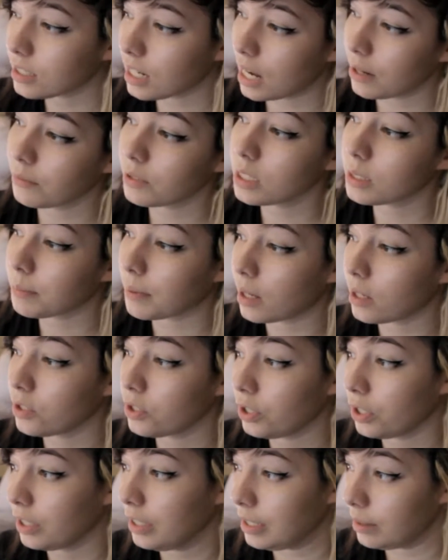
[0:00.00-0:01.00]
not respond
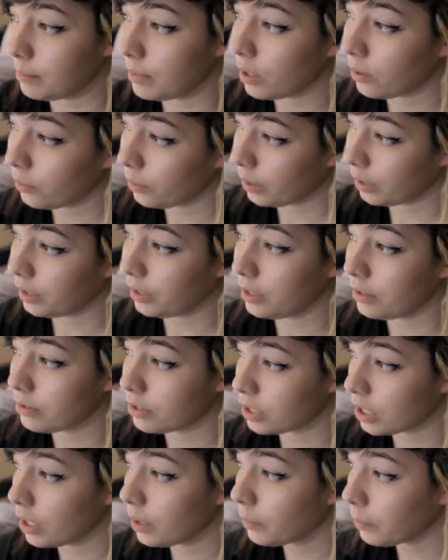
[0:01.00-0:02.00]
to your email quickly, you
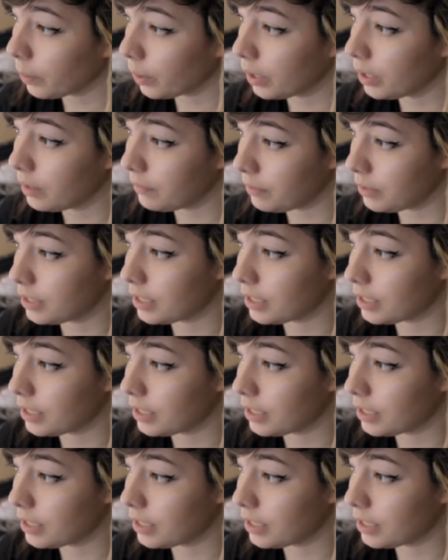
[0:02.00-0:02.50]
start worrying if you